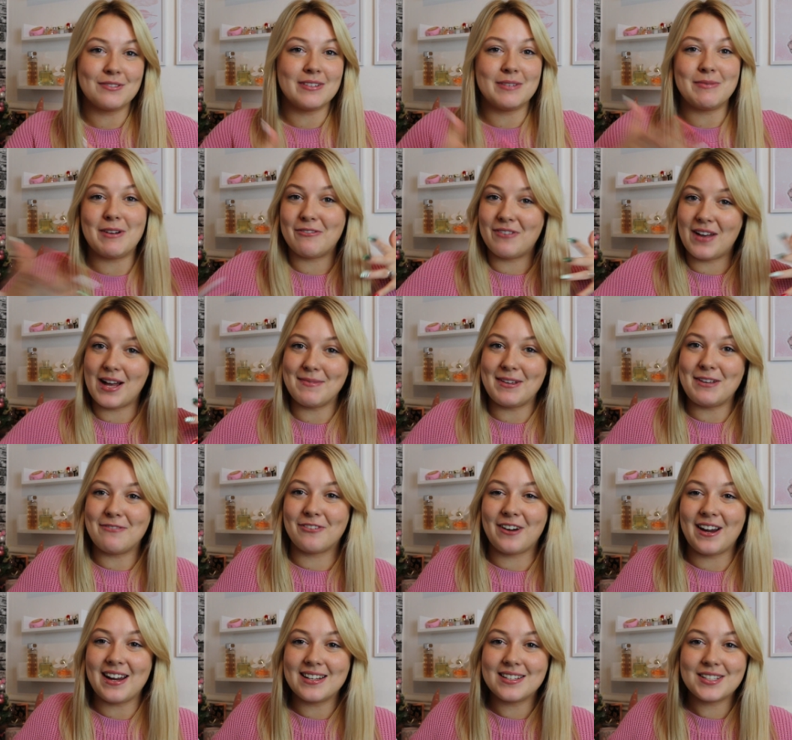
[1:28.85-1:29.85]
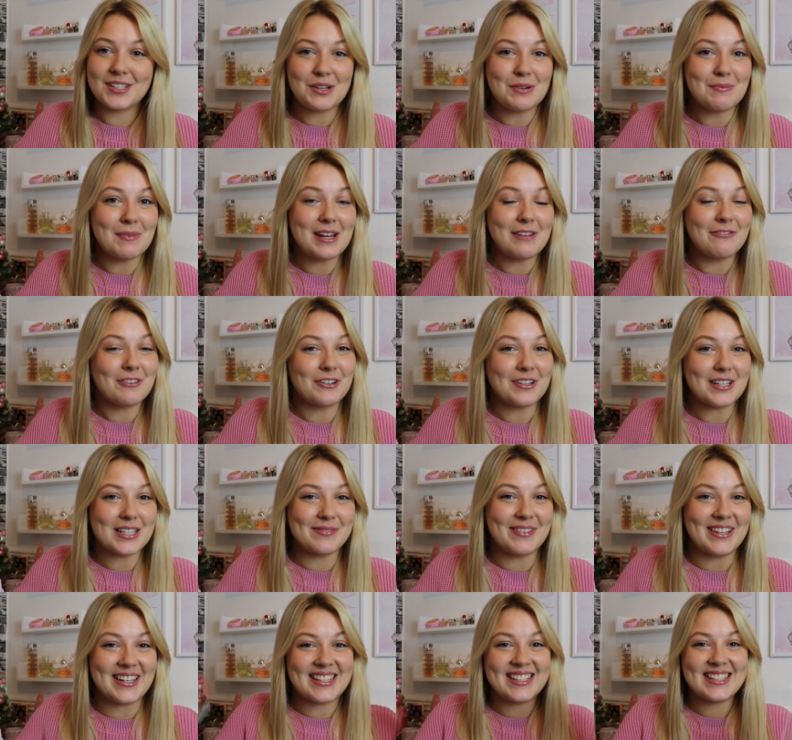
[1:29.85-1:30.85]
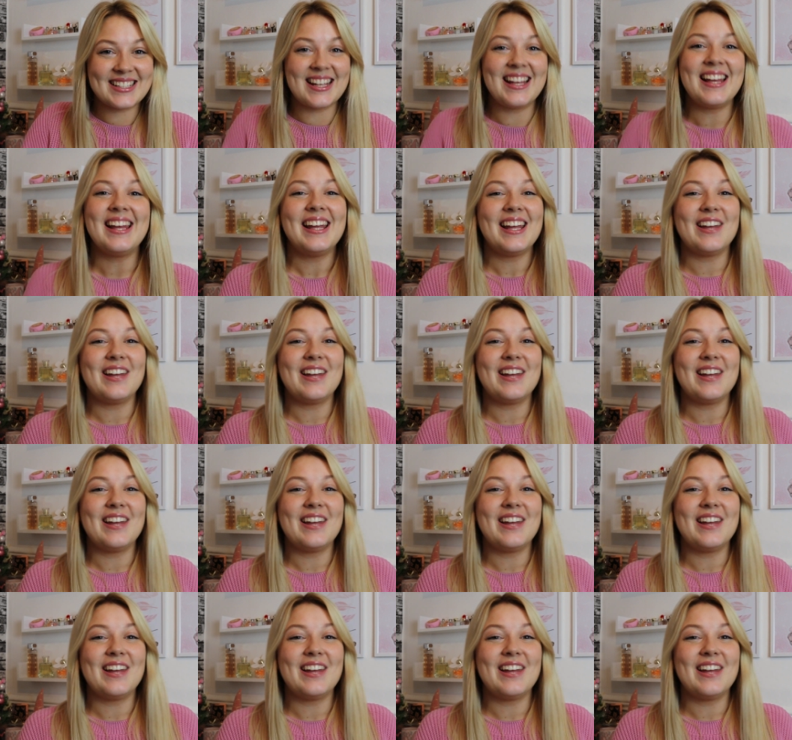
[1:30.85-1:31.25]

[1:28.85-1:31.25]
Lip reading: what my family and friends got me for Christmas.